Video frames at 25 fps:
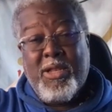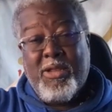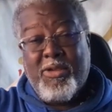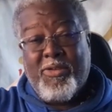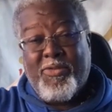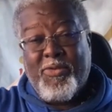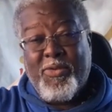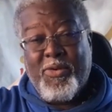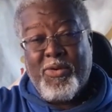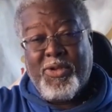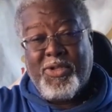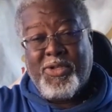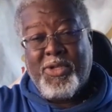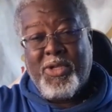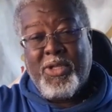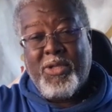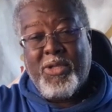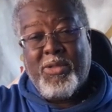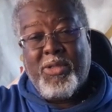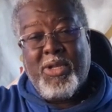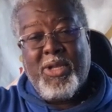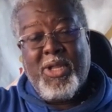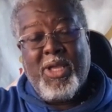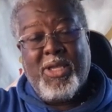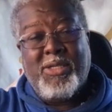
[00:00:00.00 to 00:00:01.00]
Look forward to seeing
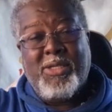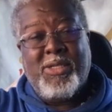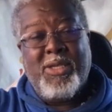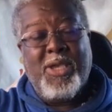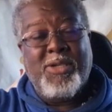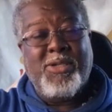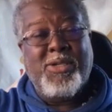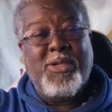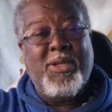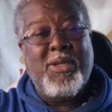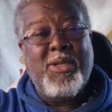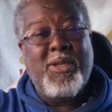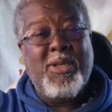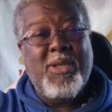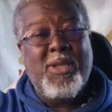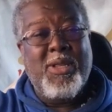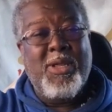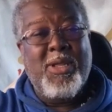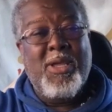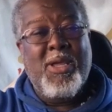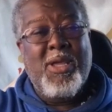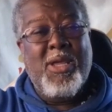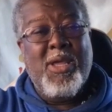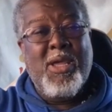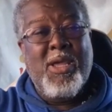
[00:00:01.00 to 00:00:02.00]
you the next session.
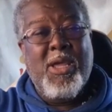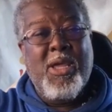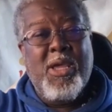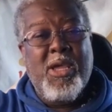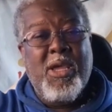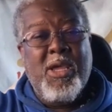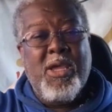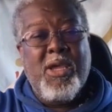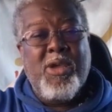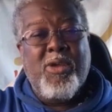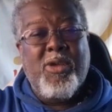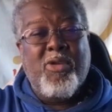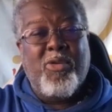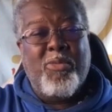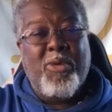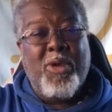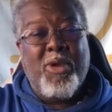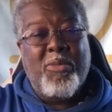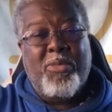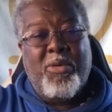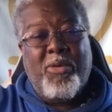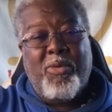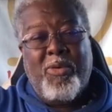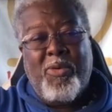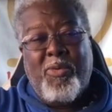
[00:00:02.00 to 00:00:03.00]

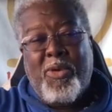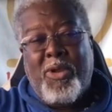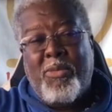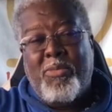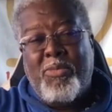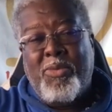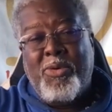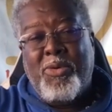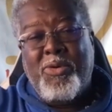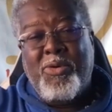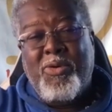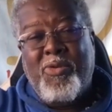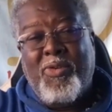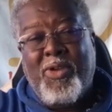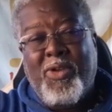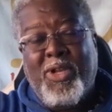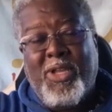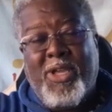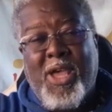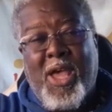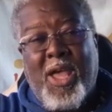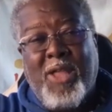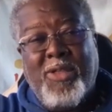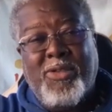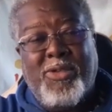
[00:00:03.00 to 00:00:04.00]
Remember, we want to move
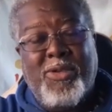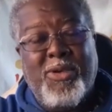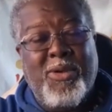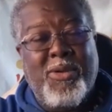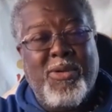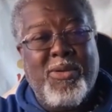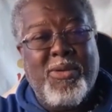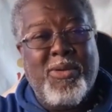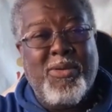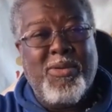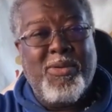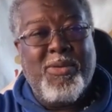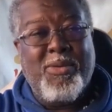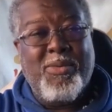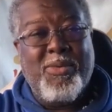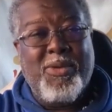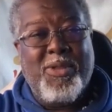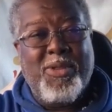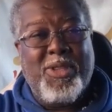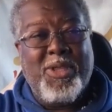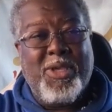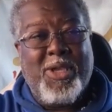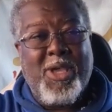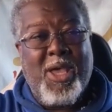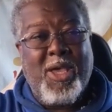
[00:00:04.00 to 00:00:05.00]
in concert
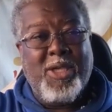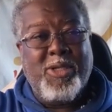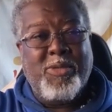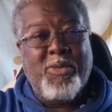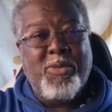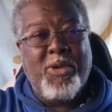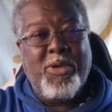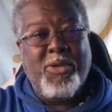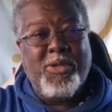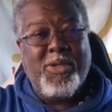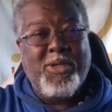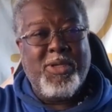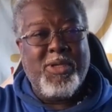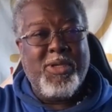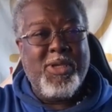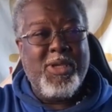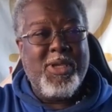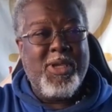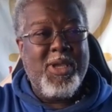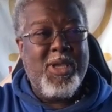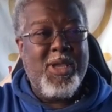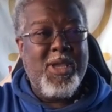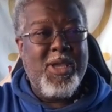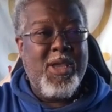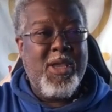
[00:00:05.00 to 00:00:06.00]
with the cosmos.
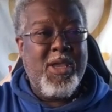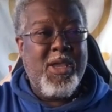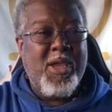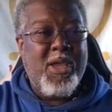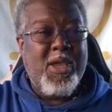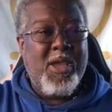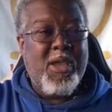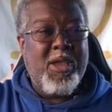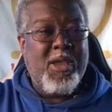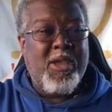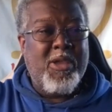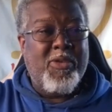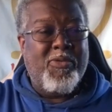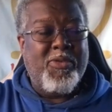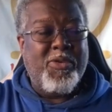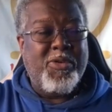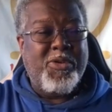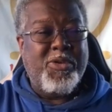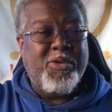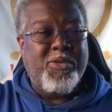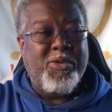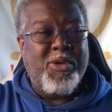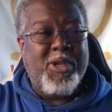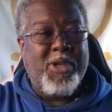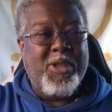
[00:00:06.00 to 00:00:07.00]
if you
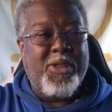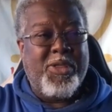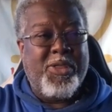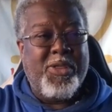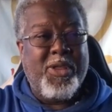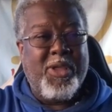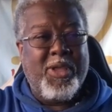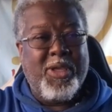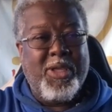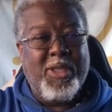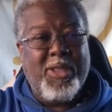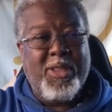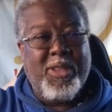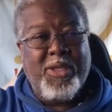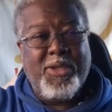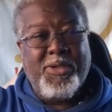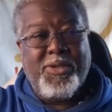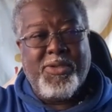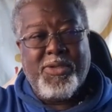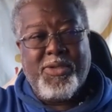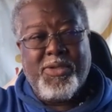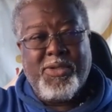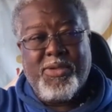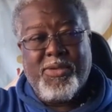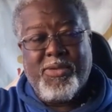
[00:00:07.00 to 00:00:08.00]
do anything in
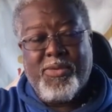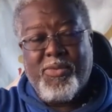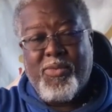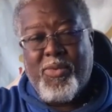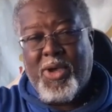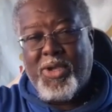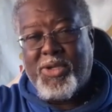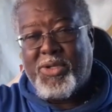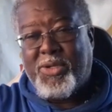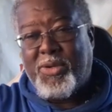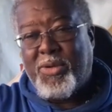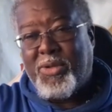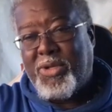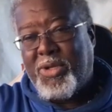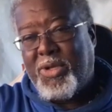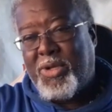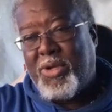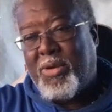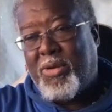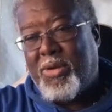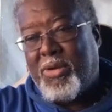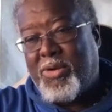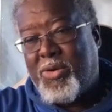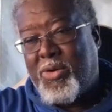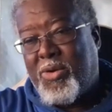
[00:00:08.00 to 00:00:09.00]
this Western
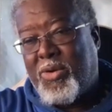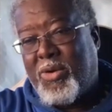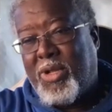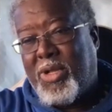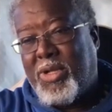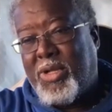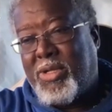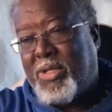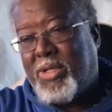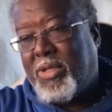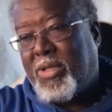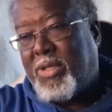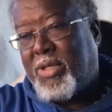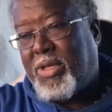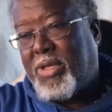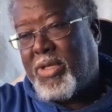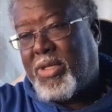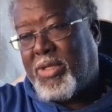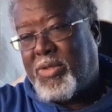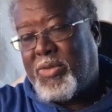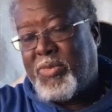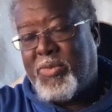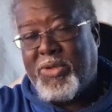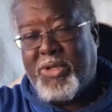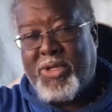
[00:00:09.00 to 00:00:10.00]
year, according to
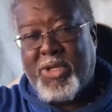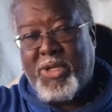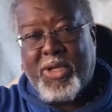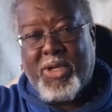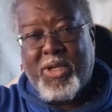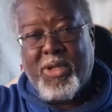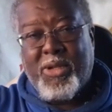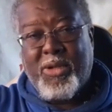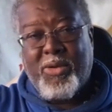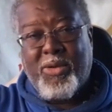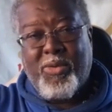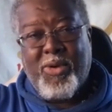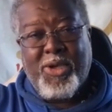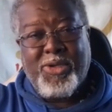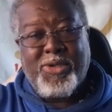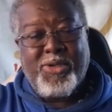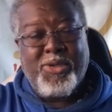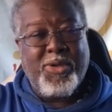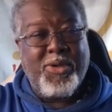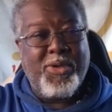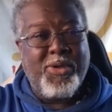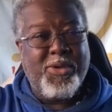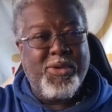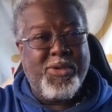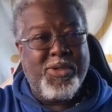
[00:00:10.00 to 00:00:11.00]
these particular
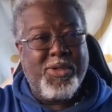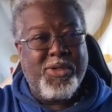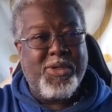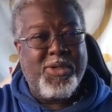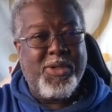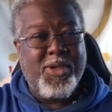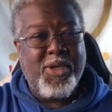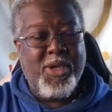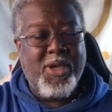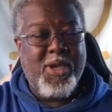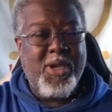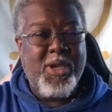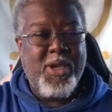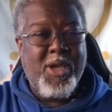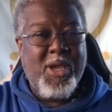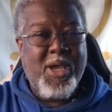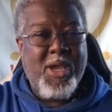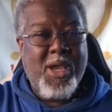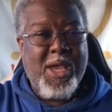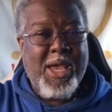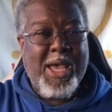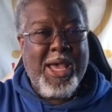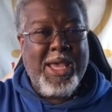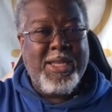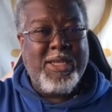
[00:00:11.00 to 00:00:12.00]
Westerners'
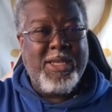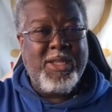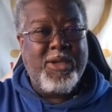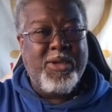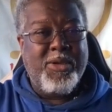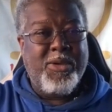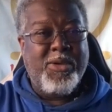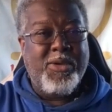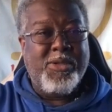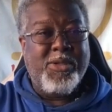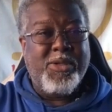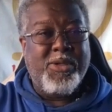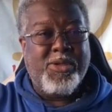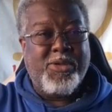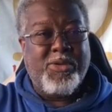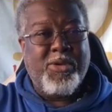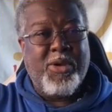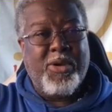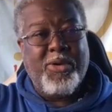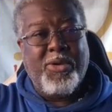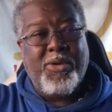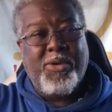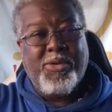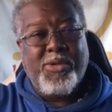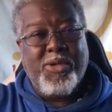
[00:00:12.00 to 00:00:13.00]
ideals and
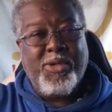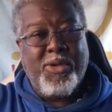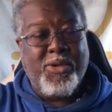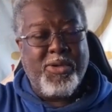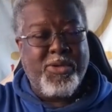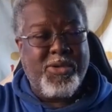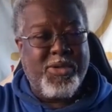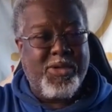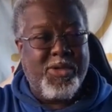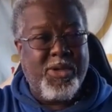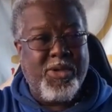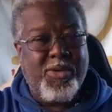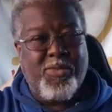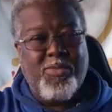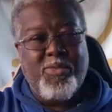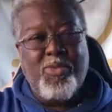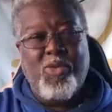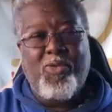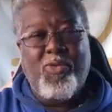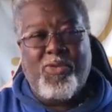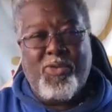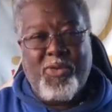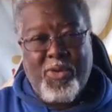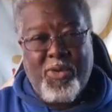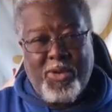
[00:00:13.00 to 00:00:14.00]
struggles, and
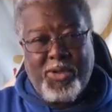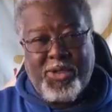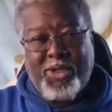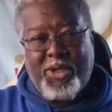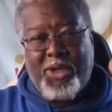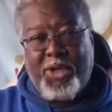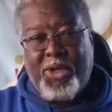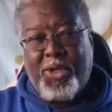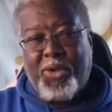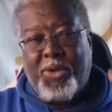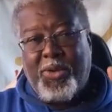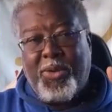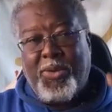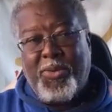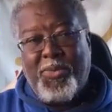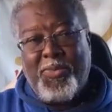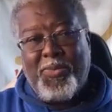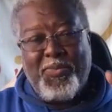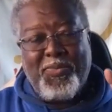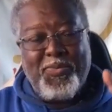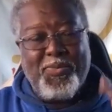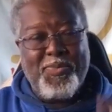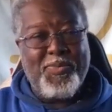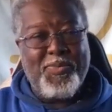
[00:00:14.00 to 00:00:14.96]
move towards new,